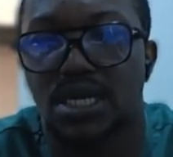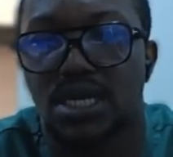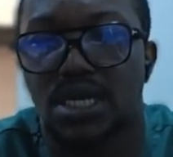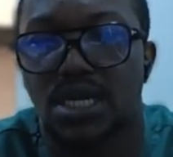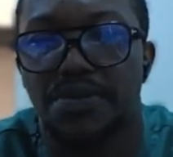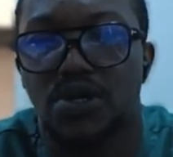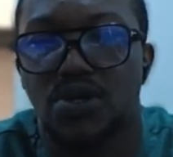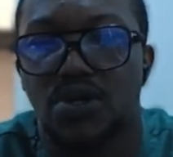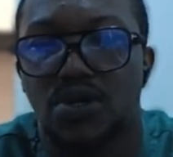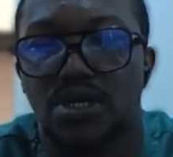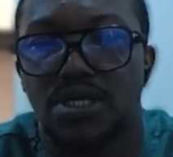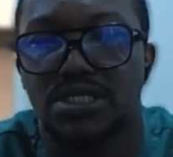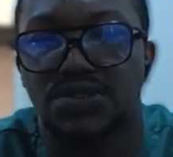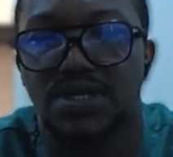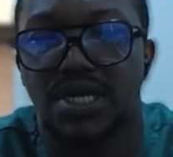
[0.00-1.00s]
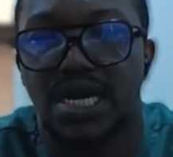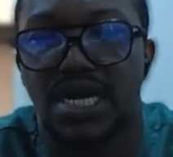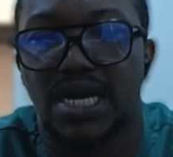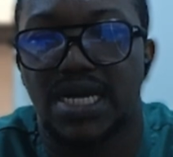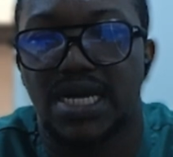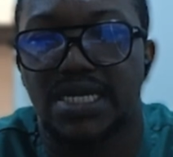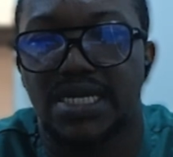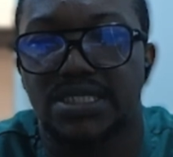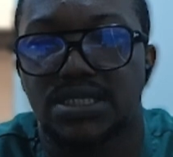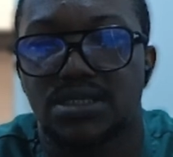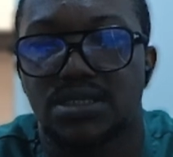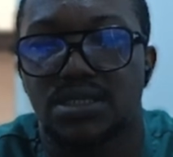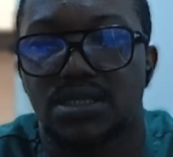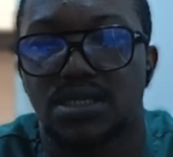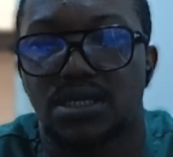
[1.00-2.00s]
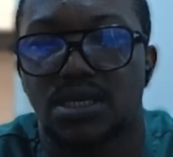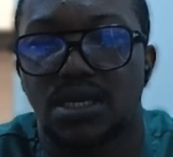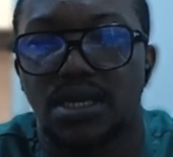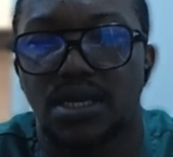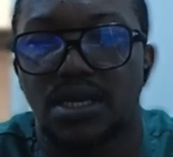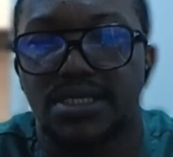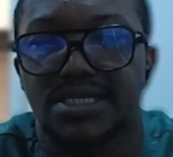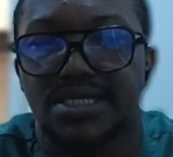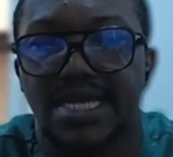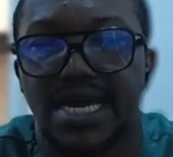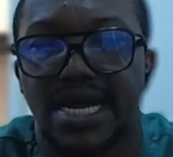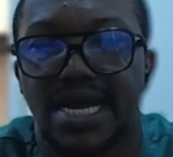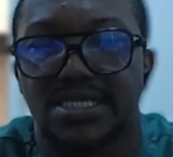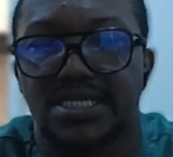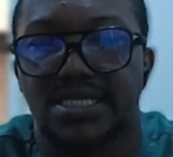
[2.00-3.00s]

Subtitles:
let me call it trad start